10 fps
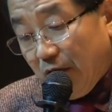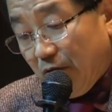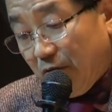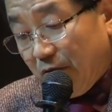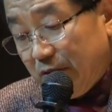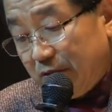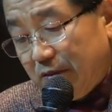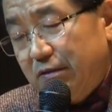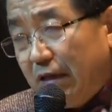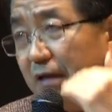always
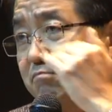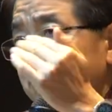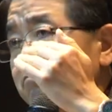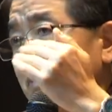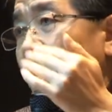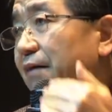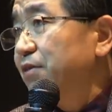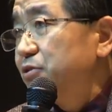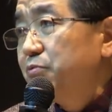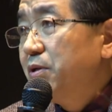that
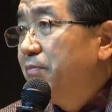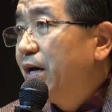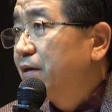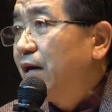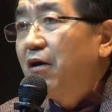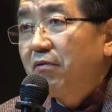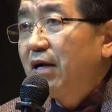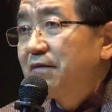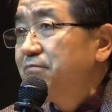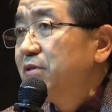obviously will make our
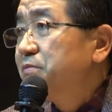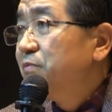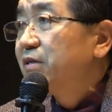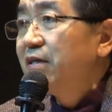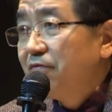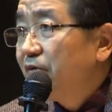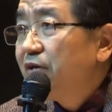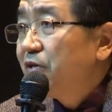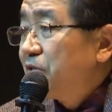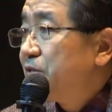life much more
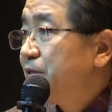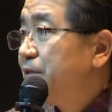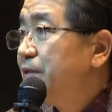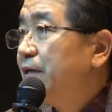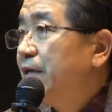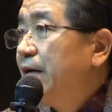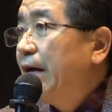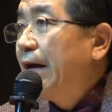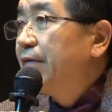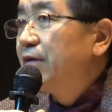convenient
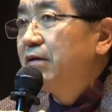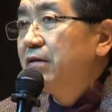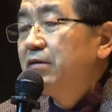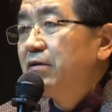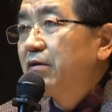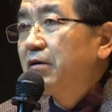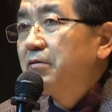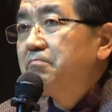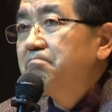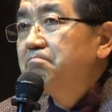and you know, the,
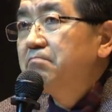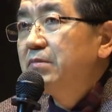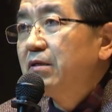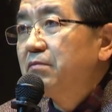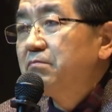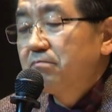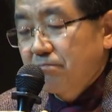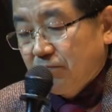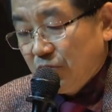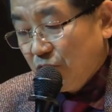you know,
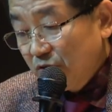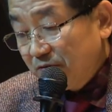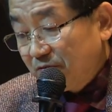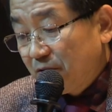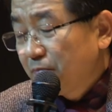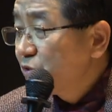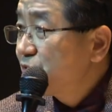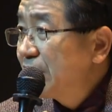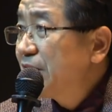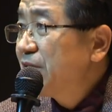useful, but
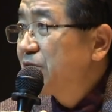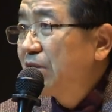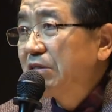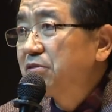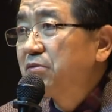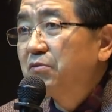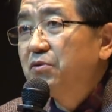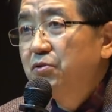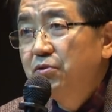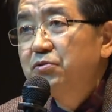still there's a
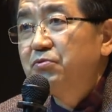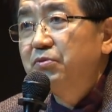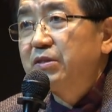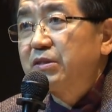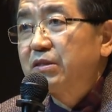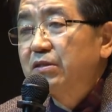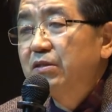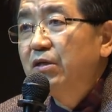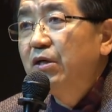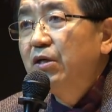huge risk.
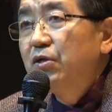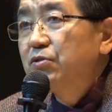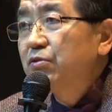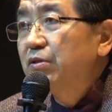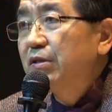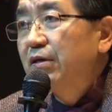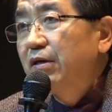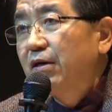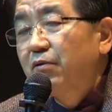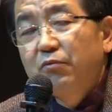So you
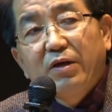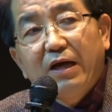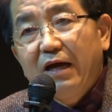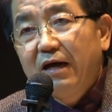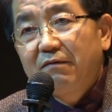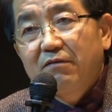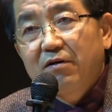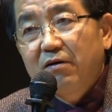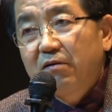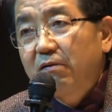know, we have
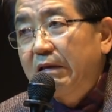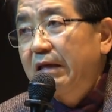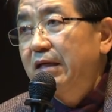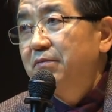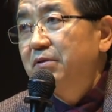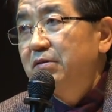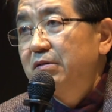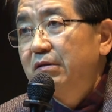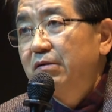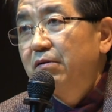like, I mean,
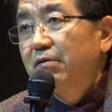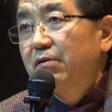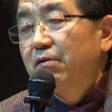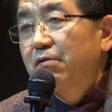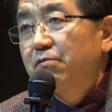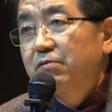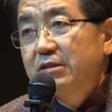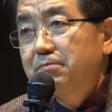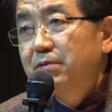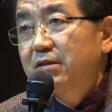the three
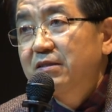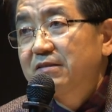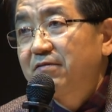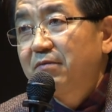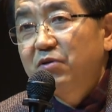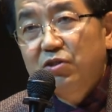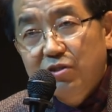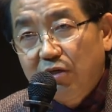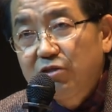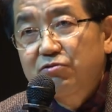speakers from each
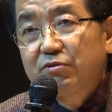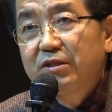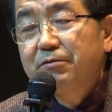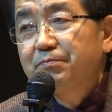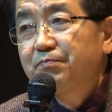country,